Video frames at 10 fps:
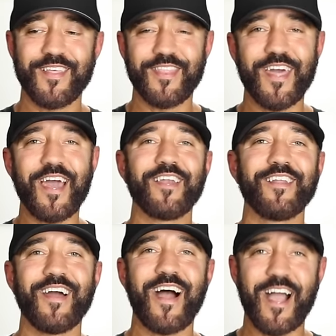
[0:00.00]
that
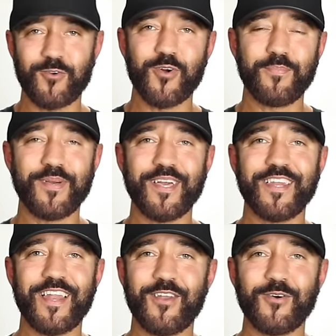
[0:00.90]
I grew up in,
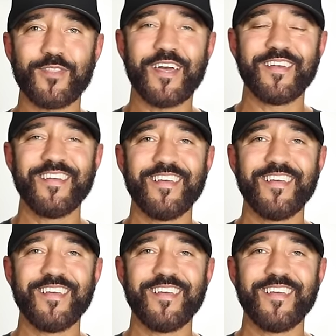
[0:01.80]
and I know that